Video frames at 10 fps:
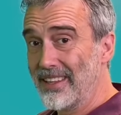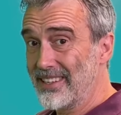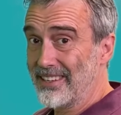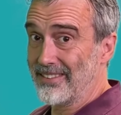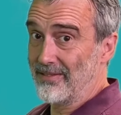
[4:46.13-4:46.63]

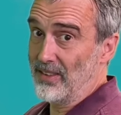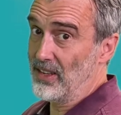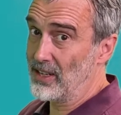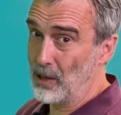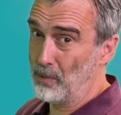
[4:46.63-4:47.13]
this is
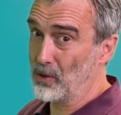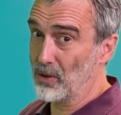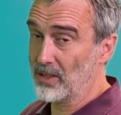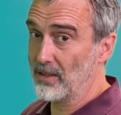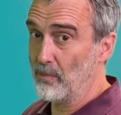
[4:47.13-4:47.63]
the
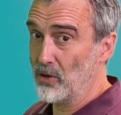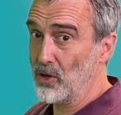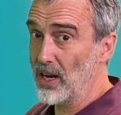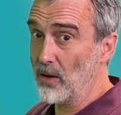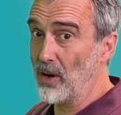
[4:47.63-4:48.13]
typical
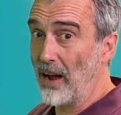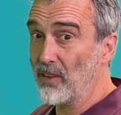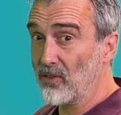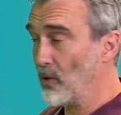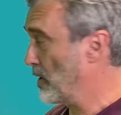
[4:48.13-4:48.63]
machine would
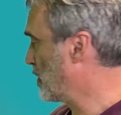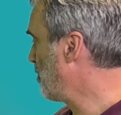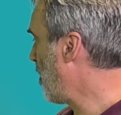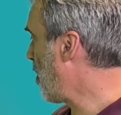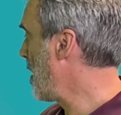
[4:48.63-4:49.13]
have this very
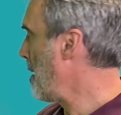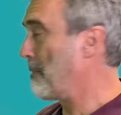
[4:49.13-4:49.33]
small,